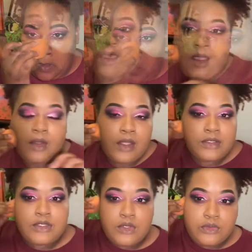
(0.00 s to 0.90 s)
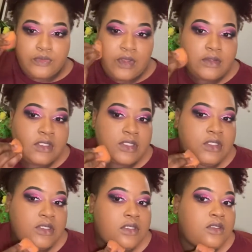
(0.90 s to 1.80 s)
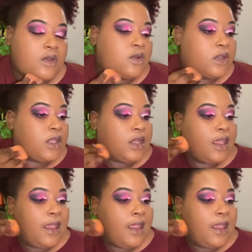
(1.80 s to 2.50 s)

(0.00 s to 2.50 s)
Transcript: Okay, so foundation is on.